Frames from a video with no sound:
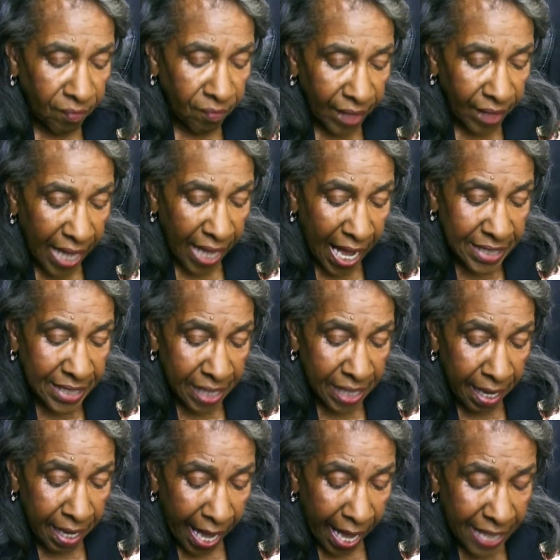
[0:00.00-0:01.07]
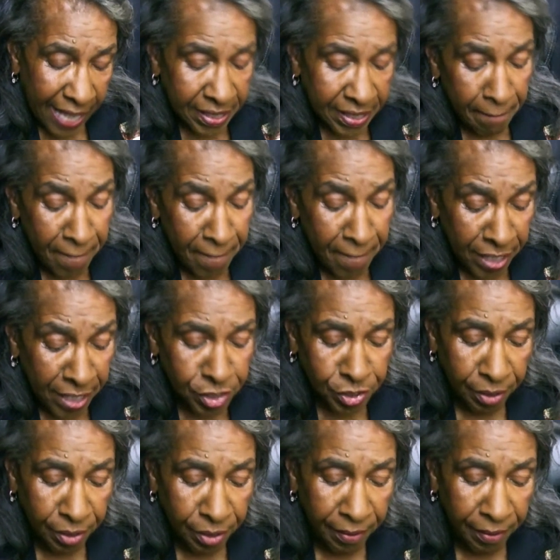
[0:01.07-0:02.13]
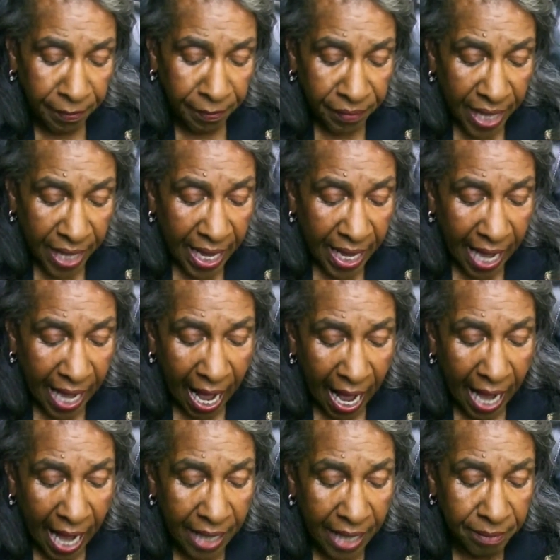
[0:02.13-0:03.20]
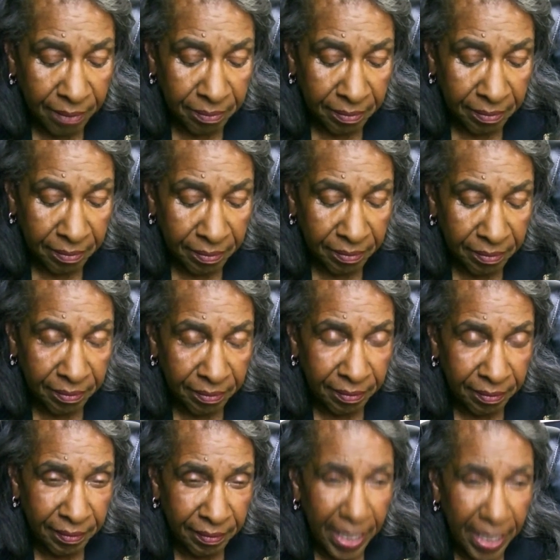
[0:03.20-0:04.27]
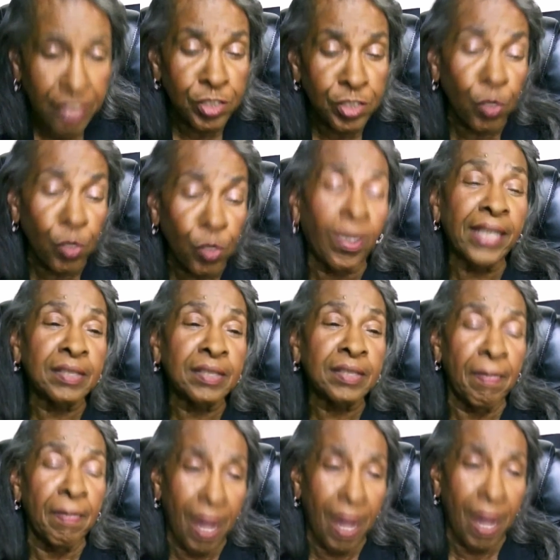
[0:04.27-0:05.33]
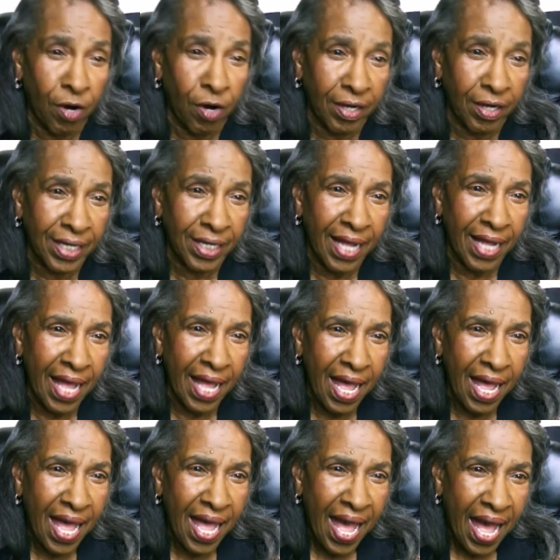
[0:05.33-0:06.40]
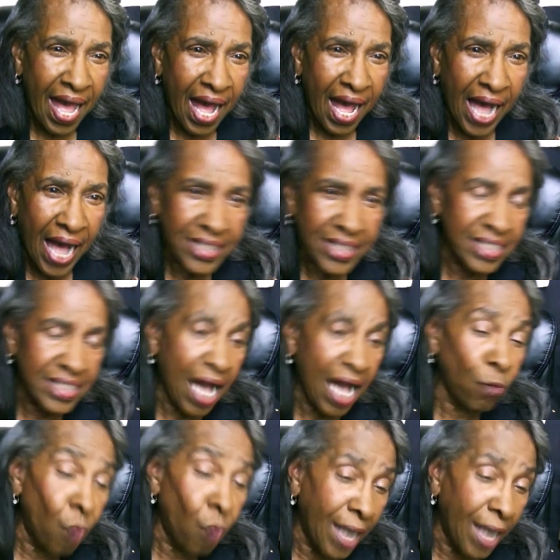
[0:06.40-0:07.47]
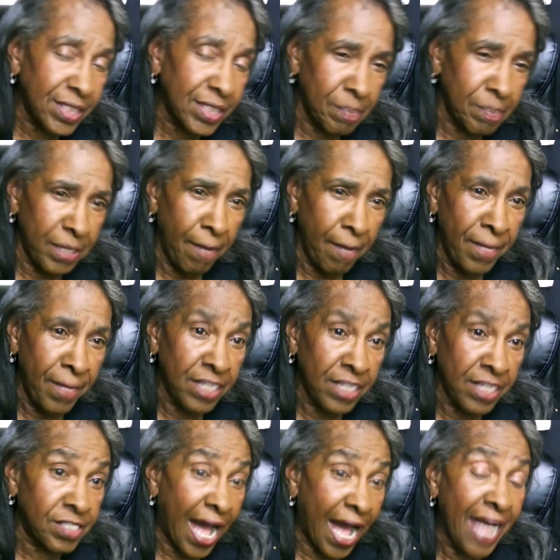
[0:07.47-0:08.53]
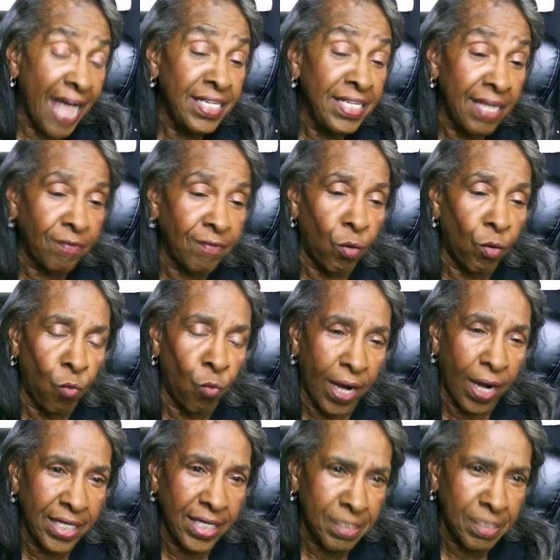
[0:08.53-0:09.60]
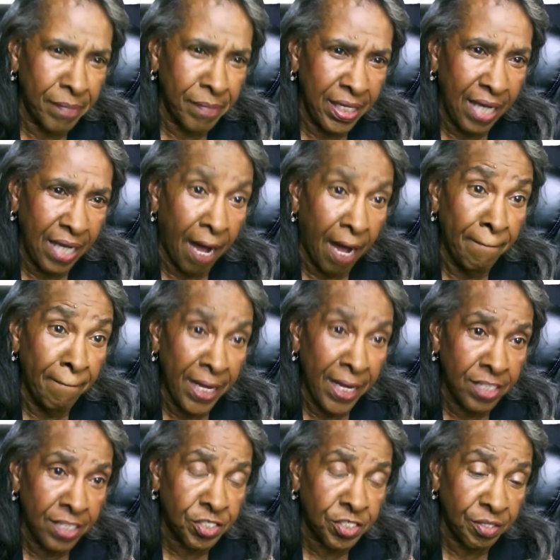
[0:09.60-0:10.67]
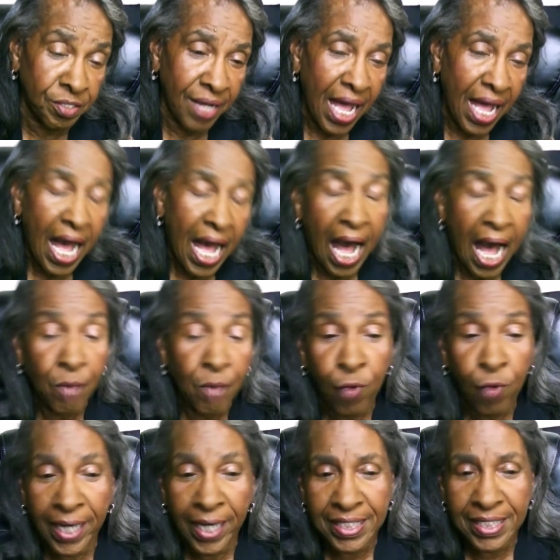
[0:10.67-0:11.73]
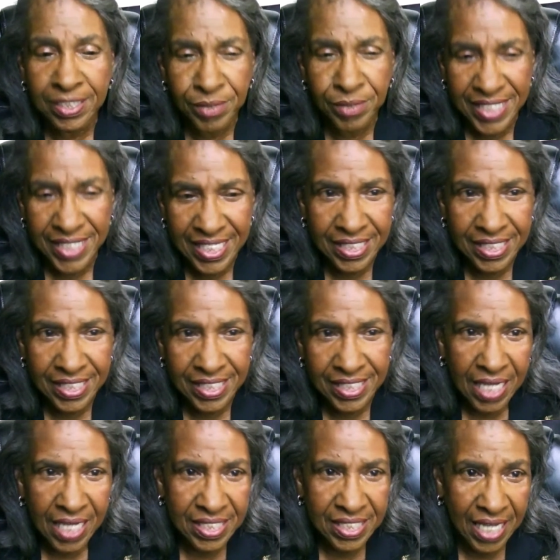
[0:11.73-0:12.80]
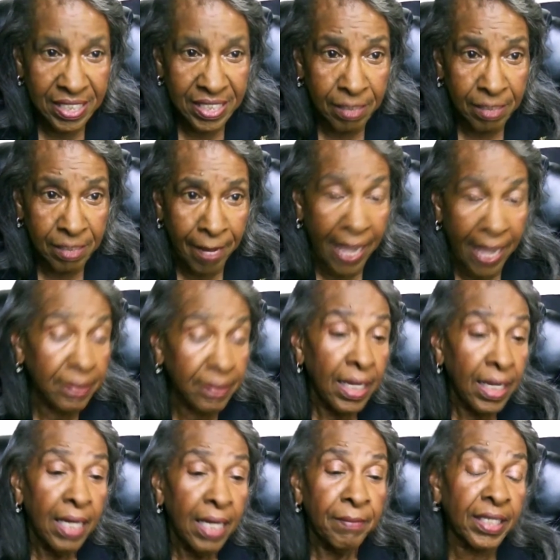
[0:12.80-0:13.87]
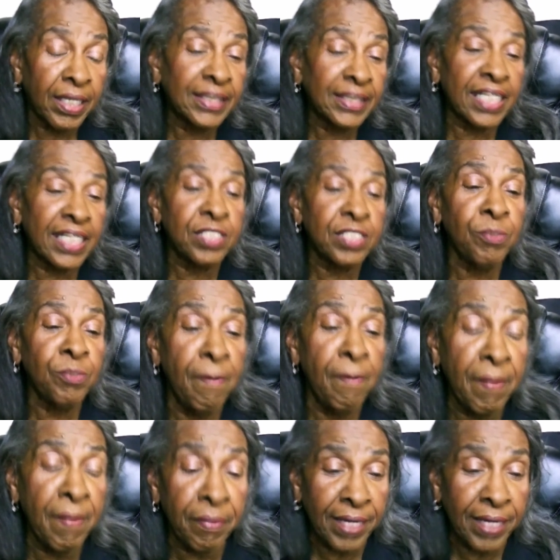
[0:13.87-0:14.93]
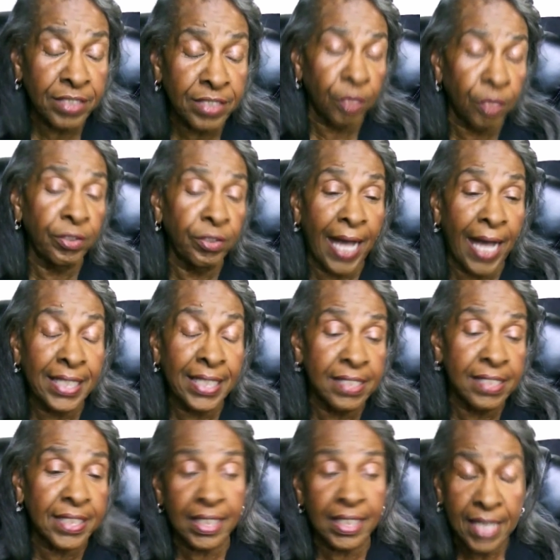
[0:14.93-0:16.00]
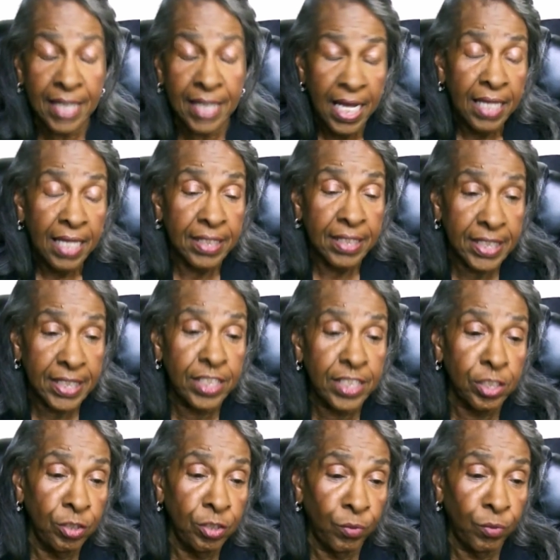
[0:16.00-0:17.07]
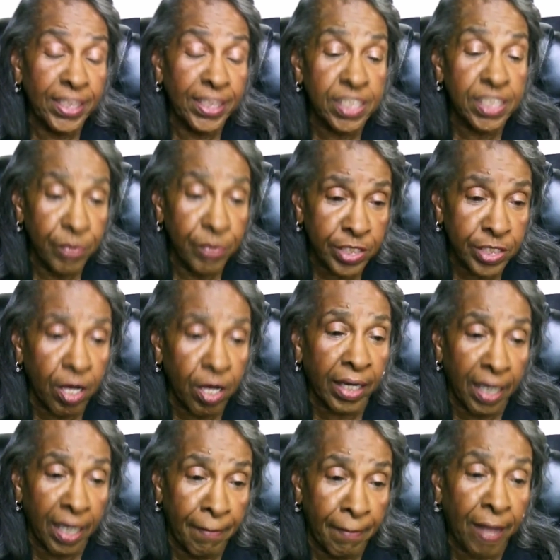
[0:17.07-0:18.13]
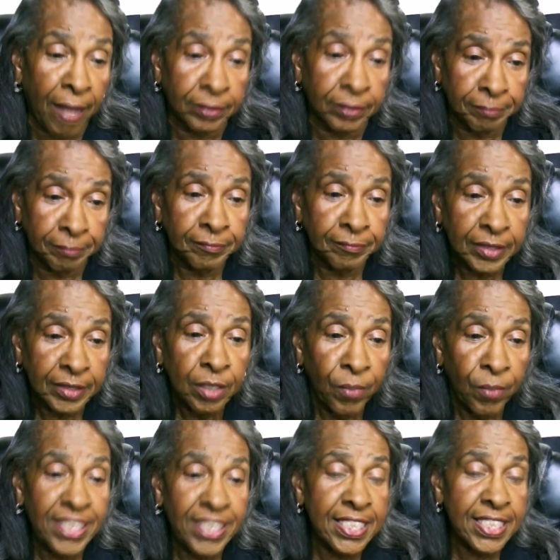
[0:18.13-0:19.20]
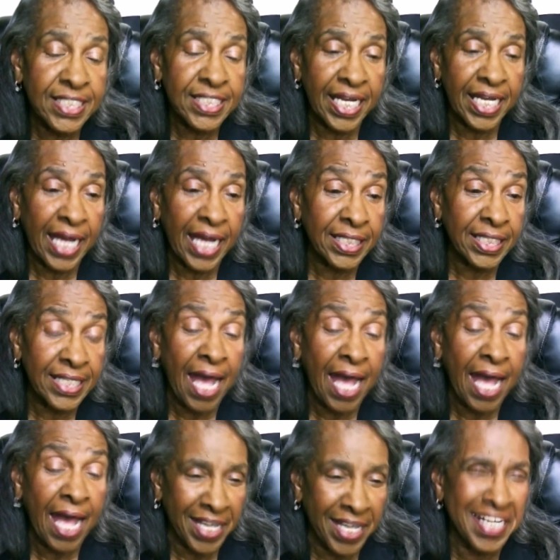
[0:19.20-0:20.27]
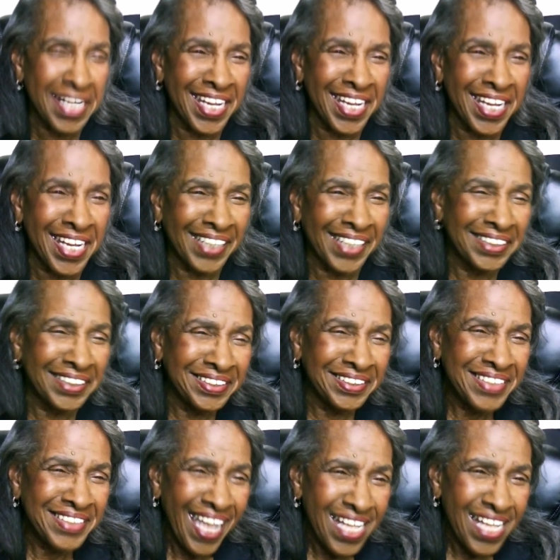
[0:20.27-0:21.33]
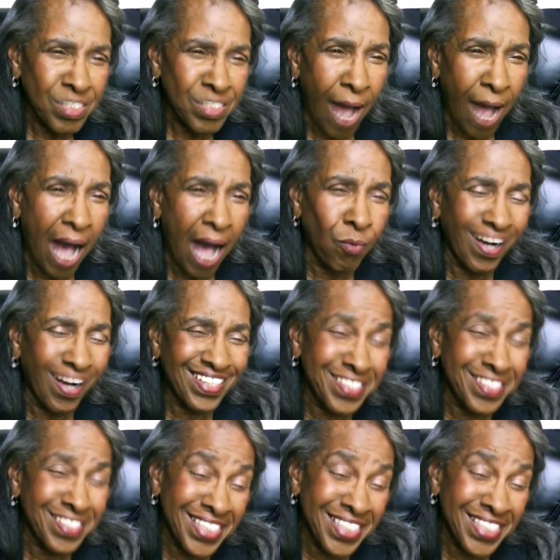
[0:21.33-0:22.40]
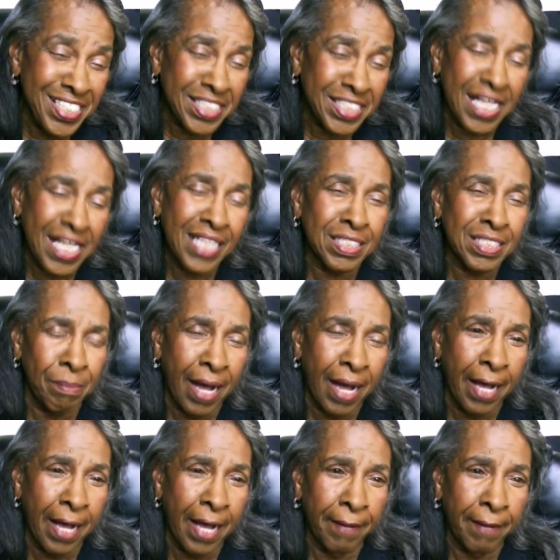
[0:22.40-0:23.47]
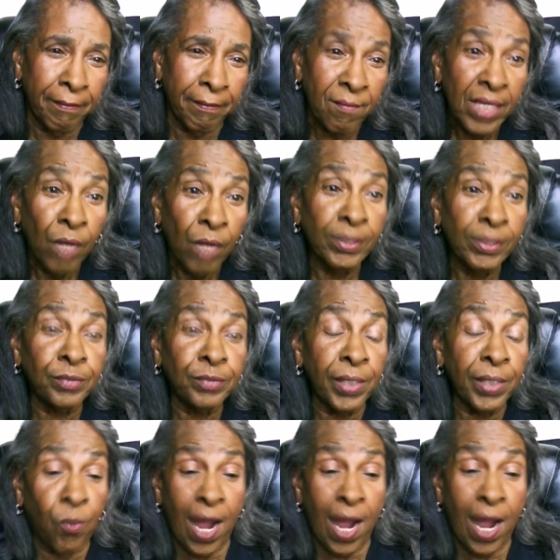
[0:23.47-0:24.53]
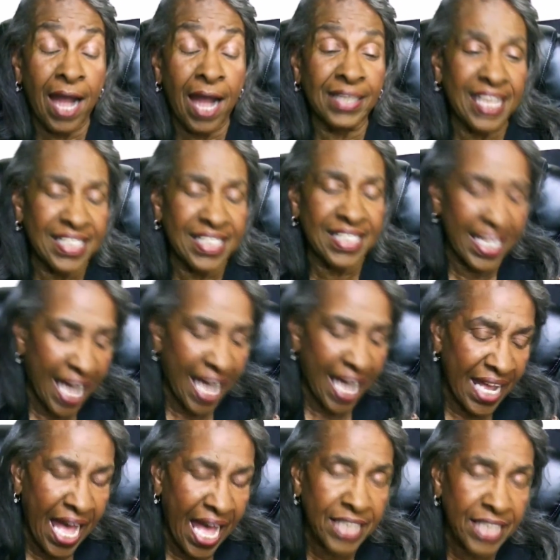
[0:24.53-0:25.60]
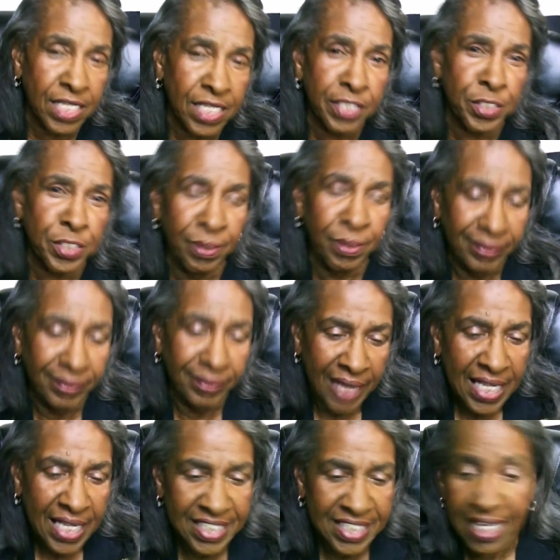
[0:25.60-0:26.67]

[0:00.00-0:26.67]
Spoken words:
As a minister, I enjoyed my work. I did not want to be a minister. I never wanted to be a minister. I wanted to teach science of mind because, as you remember, I told you I didn't think the teacher knew what she was talking about when she said I didn't have a headache. So I wanted to teach science of mind, which required that I had to study